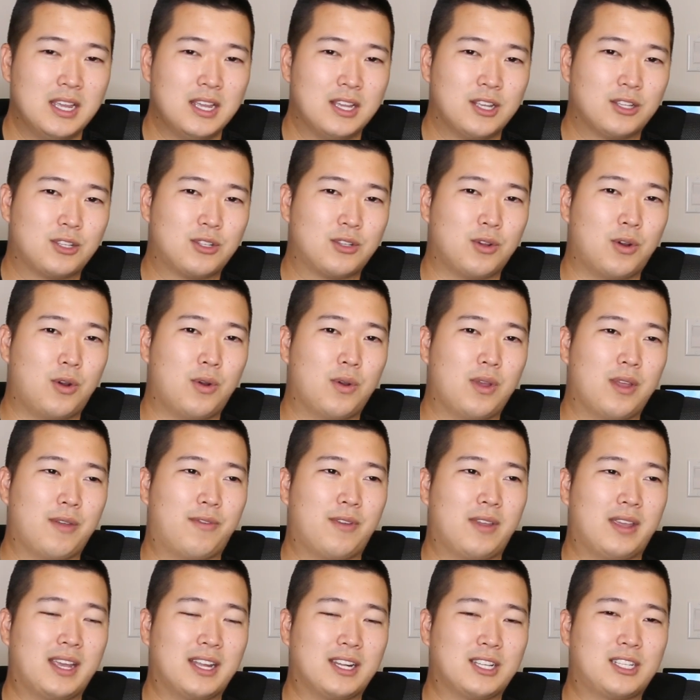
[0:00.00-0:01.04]
So if
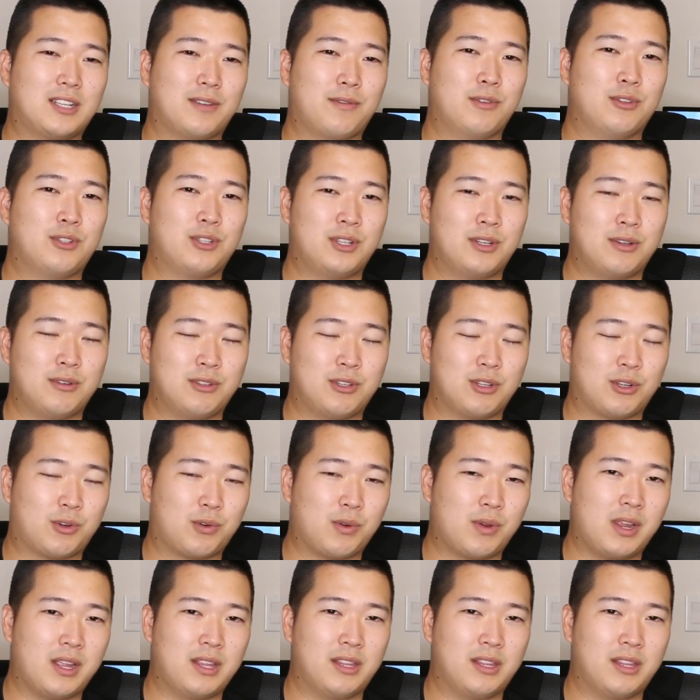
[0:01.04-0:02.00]
you get a civil engineering degree